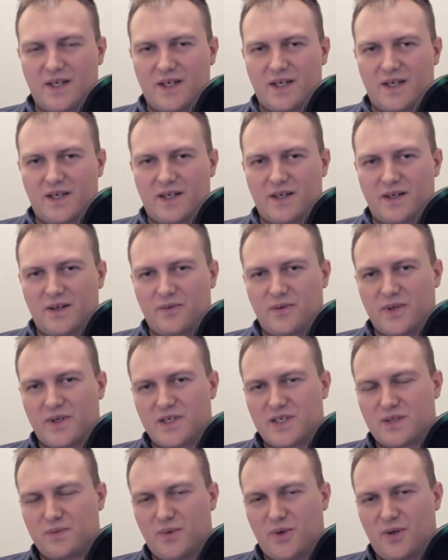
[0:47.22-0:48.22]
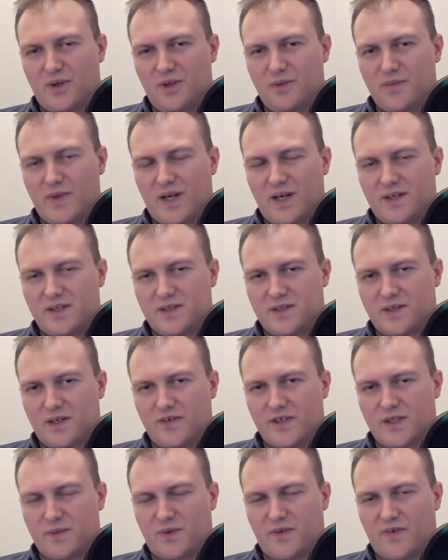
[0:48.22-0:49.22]
We're a small managed
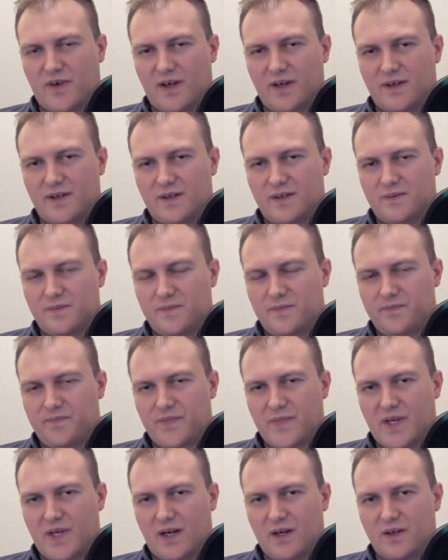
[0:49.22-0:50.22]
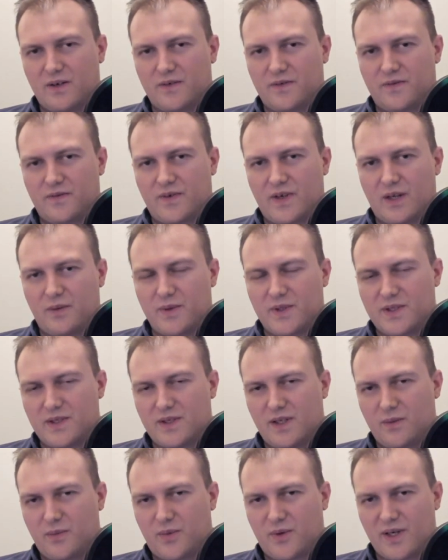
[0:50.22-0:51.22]
service provider out of Edmonton,
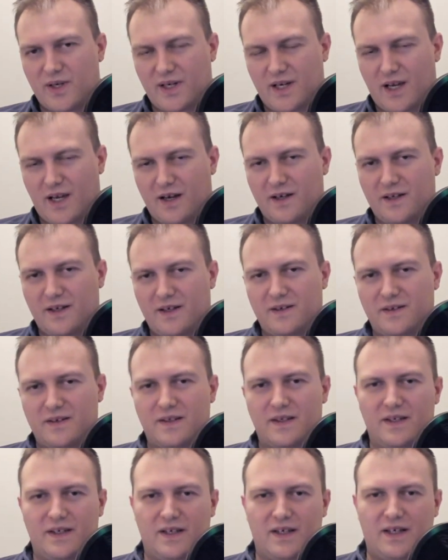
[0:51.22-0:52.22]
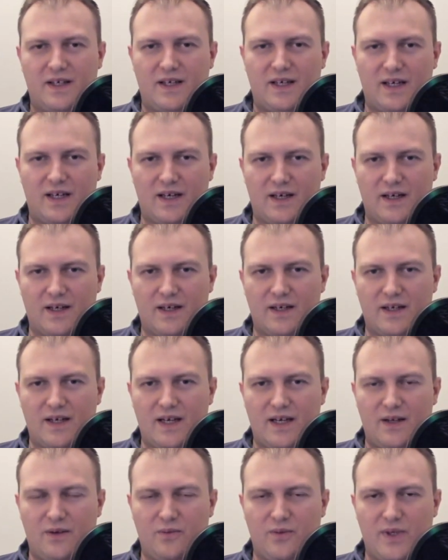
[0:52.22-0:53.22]
Alberta, Canada.
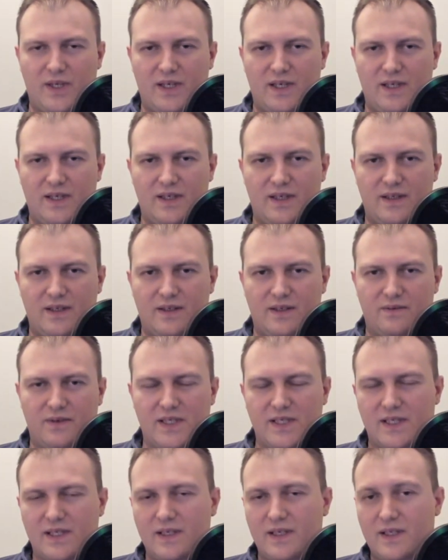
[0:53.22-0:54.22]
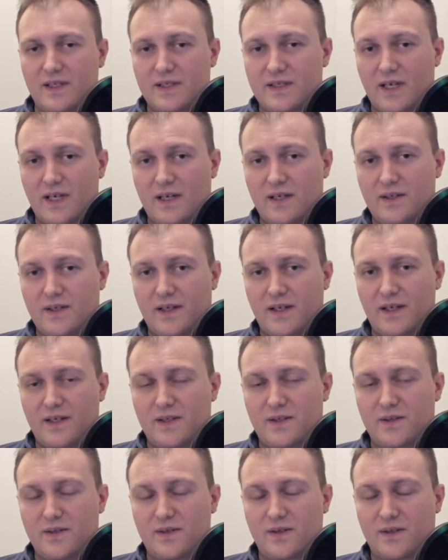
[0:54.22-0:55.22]
And we recently decided to get
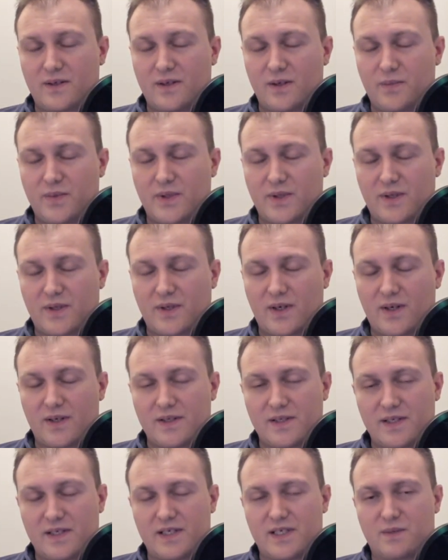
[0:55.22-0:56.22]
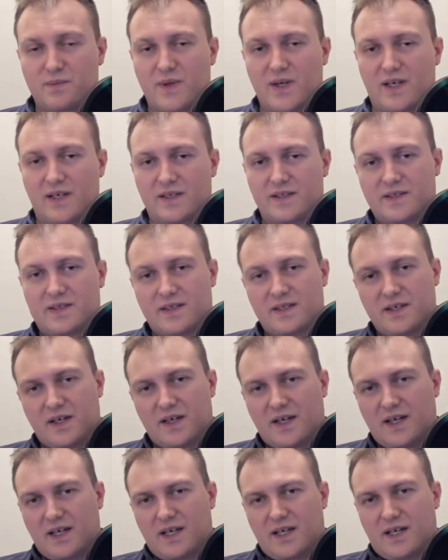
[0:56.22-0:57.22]
into the cryptocurrency space
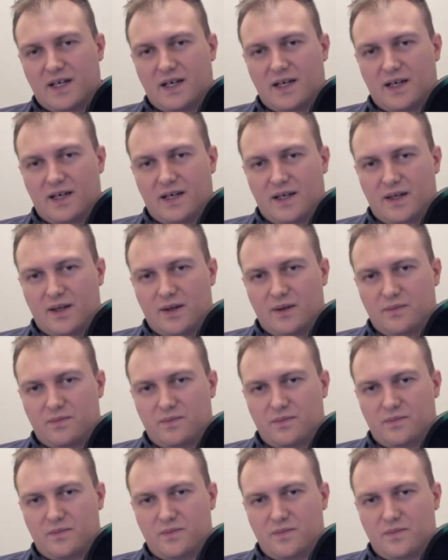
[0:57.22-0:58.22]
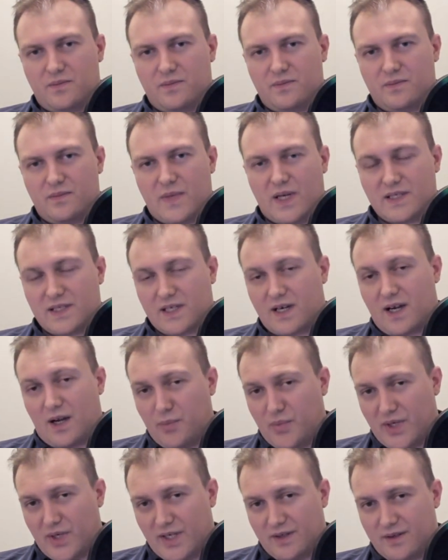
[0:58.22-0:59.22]
uh, as a
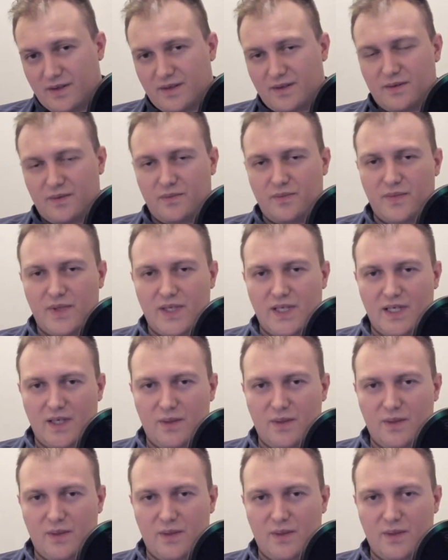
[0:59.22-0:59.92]
company. Me